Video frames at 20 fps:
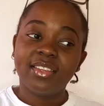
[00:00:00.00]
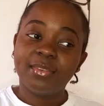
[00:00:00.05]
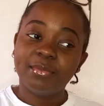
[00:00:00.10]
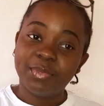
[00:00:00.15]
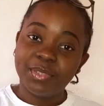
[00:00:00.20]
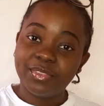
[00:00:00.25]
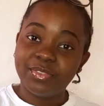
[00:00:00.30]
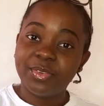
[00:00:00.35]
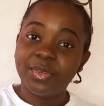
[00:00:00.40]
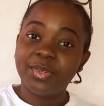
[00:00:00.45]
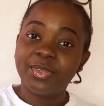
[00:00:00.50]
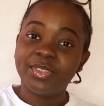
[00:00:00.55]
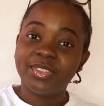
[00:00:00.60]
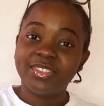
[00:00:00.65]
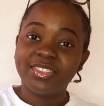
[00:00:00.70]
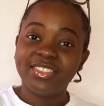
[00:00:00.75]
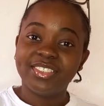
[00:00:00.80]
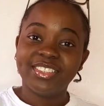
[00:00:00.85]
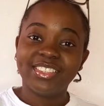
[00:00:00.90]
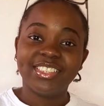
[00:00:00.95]
before,
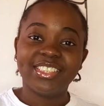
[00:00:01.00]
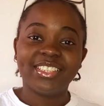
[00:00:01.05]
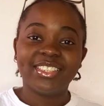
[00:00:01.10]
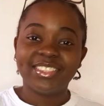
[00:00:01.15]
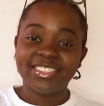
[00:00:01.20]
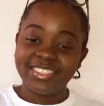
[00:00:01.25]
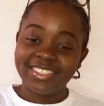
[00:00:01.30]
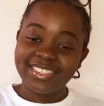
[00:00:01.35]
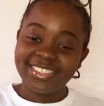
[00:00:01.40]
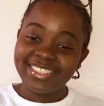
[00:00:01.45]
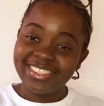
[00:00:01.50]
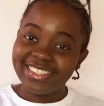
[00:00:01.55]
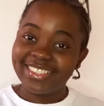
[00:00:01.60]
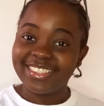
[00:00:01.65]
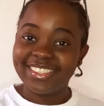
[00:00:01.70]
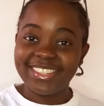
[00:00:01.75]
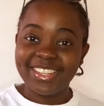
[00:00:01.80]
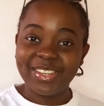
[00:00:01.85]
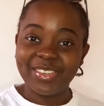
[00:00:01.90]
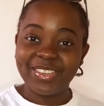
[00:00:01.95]
you know, since
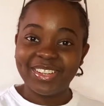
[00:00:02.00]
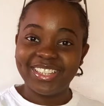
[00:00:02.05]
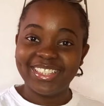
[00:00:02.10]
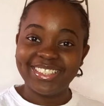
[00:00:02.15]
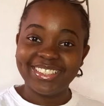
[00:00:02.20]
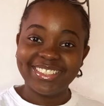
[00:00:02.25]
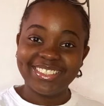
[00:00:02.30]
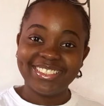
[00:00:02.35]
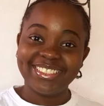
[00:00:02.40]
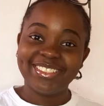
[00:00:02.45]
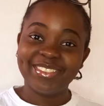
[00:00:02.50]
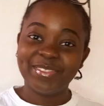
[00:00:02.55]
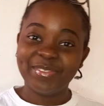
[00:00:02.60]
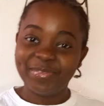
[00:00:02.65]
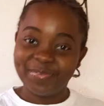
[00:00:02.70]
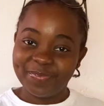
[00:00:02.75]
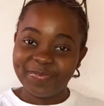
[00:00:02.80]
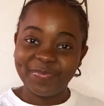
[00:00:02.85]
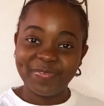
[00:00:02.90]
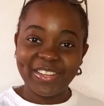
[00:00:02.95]
day one.
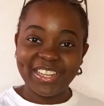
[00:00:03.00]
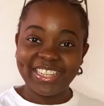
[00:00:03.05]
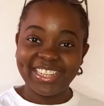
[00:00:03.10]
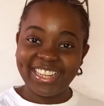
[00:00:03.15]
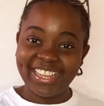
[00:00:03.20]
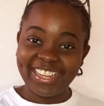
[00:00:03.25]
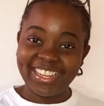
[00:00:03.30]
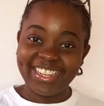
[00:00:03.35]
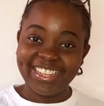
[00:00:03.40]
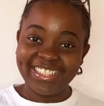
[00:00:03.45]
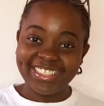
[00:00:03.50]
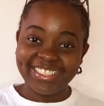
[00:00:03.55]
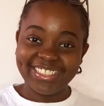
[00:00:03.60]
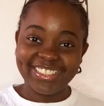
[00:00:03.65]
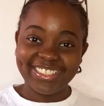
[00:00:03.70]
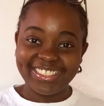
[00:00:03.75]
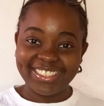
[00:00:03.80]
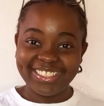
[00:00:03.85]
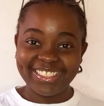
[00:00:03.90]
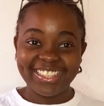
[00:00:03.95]
My diehards.
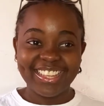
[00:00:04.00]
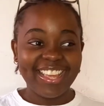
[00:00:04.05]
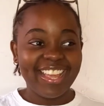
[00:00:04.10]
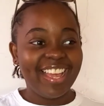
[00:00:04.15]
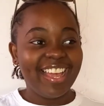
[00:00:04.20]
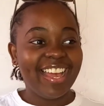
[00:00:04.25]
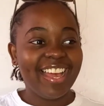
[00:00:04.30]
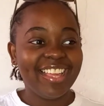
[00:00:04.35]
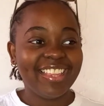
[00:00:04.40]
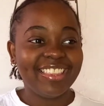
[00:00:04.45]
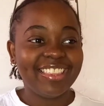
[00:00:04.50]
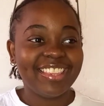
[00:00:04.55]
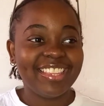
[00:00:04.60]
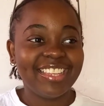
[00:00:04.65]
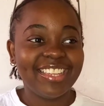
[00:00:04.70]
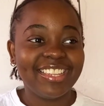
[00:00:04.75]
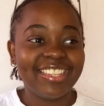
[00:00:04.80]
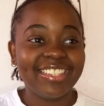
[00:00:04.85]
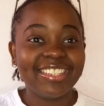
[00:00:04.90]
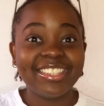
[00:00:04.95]
And
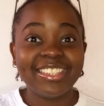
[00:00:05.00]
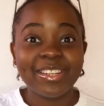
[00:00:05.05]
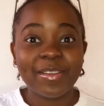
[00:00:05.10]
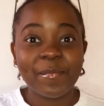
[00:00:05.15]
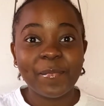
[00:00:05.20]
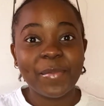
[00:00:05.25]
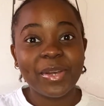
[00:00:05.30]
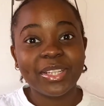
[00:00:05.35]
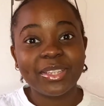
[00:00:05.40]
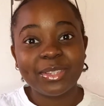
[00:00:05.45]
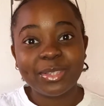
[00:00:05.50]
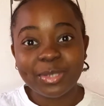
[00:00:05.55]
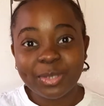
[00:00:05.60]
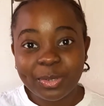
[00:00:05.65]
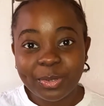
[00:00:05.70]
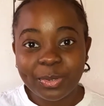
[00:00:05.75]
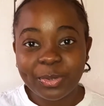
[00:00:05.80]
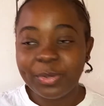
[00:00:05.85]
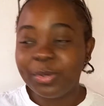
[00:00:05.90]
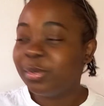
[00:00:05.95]
then number
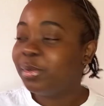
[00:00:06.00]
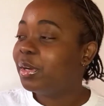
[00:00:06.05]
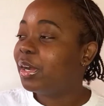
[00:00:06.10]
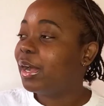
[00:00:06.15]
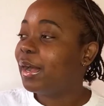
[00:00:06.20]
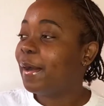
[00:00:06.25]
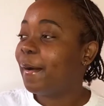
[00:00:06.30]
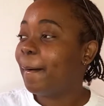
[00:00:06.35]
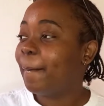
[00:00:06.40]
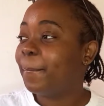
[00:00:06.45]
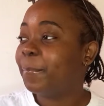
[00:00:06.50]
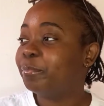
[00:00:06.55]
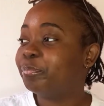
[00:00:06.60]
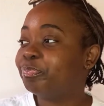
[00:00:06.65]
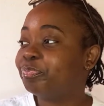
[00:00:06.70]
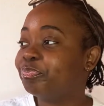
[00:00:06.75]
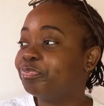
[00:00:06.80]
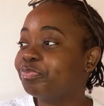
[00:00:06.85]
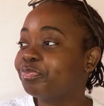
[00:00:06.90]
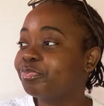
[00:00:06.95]
two,
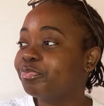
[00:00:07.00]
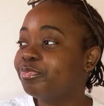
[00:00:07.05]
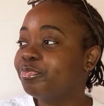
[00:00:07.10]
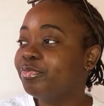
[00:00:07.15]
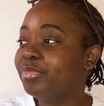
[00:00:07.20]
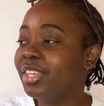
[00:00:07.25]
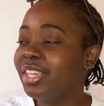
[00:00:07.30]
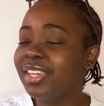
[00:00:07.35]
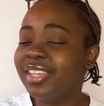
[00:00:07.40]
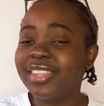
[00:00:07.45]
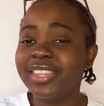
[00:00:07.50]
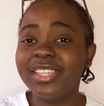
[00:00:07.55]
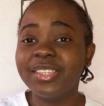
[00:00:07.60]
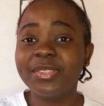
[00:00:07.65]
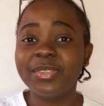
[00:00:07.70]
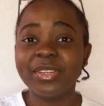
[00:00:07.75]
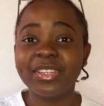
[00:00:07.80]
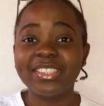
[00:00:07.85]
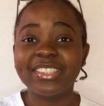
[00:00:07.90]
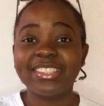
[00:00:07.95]
this
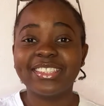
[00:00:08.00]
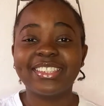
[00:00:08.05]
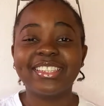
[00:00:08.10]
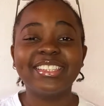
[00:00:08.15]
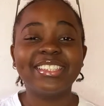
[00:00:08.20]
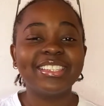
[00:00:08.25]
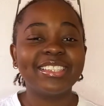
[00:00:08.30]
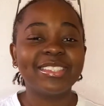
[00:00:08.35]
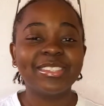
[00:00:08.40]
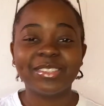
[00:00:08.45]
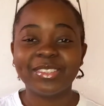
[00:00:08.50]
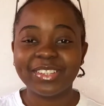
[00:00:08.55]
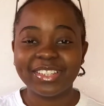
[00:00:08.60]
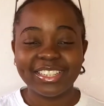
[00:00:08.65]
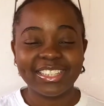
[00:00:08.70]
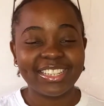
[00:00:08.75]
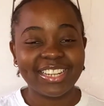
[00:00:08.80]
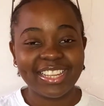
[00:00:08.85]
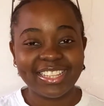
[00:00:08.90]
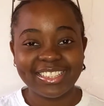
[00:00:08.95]
is not
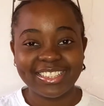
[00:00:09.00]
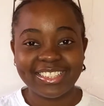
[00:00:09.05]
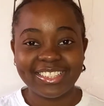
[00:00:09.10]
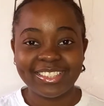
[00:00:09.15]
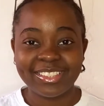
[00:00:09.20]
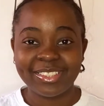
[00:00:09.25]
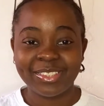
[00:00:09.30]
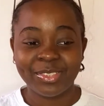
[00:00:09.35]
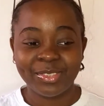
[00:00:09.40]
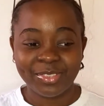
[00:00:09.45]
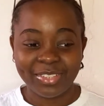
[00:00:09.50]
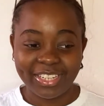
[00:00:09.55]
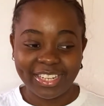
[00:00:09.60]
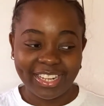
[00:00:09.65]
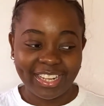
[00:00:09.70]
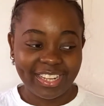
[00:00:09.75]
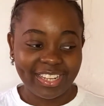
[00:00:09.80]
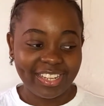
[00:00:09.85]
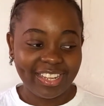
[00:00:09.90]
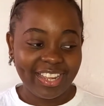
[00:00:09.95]
19th
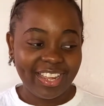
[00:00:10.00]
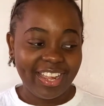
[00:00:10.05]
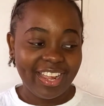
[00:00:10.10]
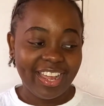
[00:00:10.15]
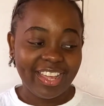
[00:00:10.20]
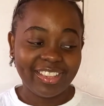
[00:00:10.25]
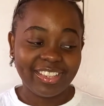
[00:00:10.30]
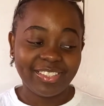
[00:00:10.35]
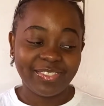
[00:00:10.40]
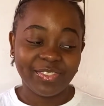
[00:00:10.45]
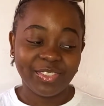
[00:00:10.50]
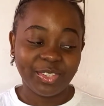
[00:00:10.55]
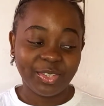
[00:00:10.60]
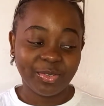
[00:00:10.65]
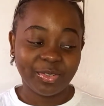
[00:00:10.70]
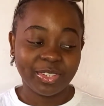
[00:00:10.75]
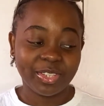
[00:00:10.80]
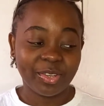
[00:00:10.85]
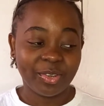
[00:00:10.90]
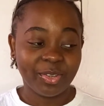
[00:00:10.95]
July. And this video
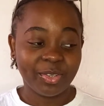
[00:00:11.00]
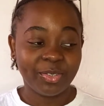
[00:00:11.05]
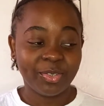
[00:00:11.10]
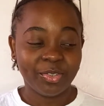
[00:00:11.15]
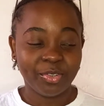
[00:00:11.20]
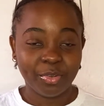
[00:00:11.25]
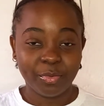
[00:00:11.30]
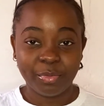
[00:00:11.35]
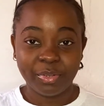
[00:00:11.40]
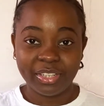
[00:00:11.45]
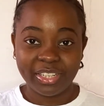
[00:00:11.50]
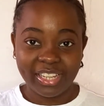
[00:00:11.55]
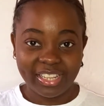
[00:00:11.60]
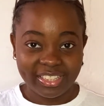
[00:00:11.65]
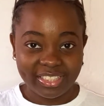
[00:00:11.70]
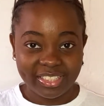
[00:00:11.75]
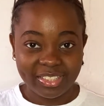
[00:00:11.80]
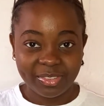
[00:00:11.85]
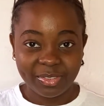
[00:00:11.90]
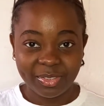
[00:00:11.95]
wasn't going to drop on
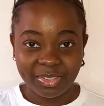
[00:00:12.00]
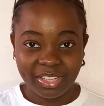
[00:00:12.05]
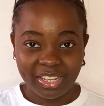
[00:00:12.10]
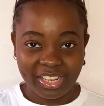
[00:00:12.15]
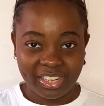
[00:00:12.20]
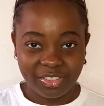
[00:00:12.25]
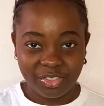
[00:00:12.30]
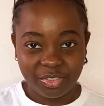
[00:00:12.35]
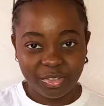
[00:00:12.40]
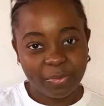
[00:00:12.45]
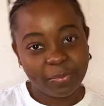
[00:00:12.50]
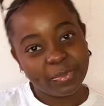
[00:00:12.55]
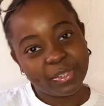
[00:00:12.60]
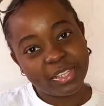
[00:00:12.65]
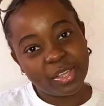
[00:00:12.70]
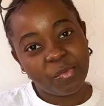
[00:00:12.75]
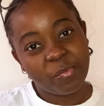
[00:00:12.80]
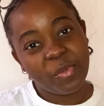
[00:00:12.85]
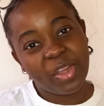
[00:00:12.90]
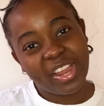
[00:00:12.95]
19th July. It dropped
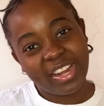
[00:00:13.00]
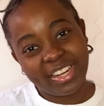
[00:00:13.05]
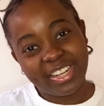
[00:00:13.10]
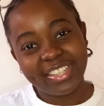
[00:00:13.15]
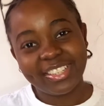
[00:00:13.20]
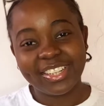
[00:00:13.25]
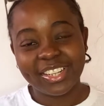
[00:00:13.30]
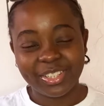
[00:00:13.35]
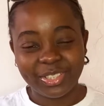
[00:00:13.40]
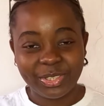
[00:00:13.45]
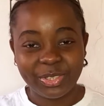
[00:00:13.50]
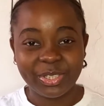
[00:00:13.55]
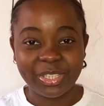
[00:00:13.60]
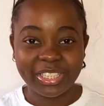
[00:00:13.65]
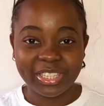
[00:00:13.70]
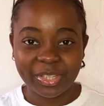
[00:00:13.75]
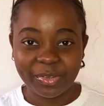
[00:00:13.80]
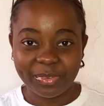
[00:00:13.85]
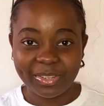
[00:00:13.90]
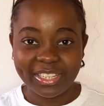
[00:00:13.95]
somewhere later during
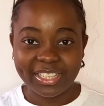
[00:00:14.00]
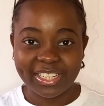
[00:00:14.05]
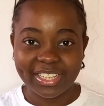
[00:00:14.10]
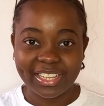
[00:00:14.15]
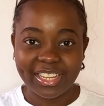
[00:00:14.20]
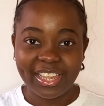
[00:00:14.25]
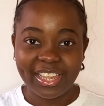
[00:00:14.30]
the week.